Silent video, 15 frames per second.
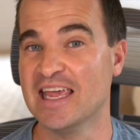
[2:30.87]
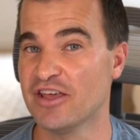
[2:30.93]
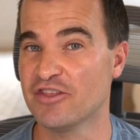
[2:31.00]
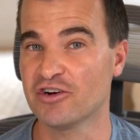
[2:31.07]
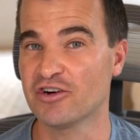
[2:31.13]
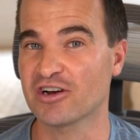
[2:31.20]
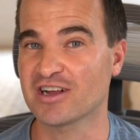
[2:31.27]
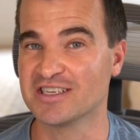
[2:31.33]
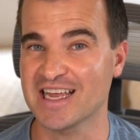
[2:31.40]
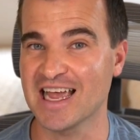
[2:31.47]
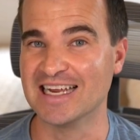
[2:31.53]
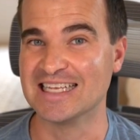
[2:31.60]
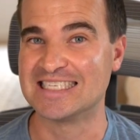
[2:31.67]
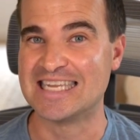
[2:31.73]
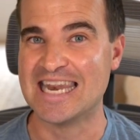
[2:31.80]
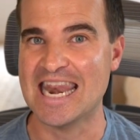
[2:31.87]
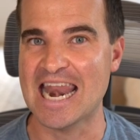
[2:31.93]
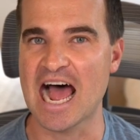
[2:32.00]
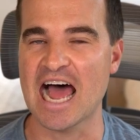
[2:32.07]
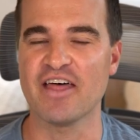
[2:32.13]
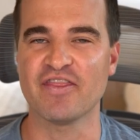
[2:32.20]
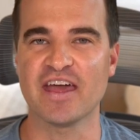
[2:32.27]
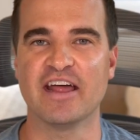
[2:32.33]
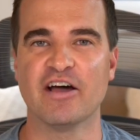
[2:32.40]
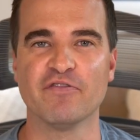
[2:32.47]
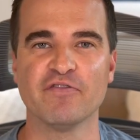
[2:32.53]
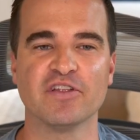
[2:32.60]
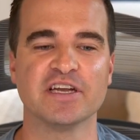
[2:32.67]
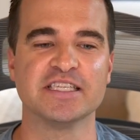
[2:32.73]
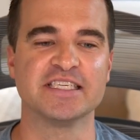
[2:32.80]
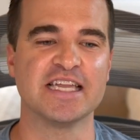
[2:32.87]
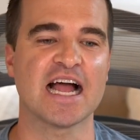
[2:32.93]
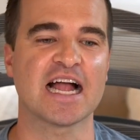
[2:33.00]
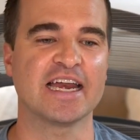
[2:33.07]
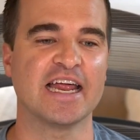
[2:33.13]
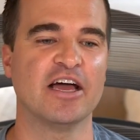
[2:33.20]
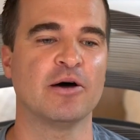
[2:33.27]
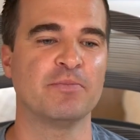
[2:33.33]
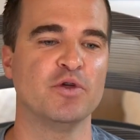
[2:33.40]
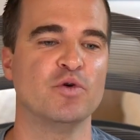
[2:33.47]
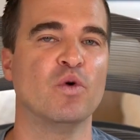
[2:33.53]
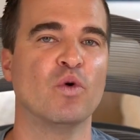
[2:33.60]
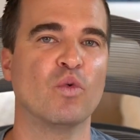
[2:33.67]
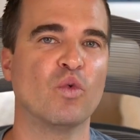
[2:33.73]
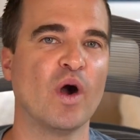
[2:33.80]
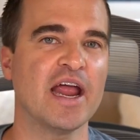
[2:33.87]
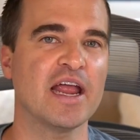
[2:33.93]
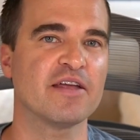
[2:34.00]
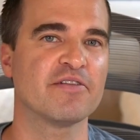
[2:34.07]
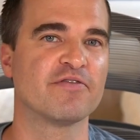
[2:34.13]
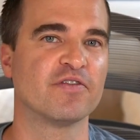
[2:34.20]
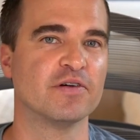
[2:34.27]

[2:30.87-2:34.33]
either because again, it's not that helpful and it's not going to help you rank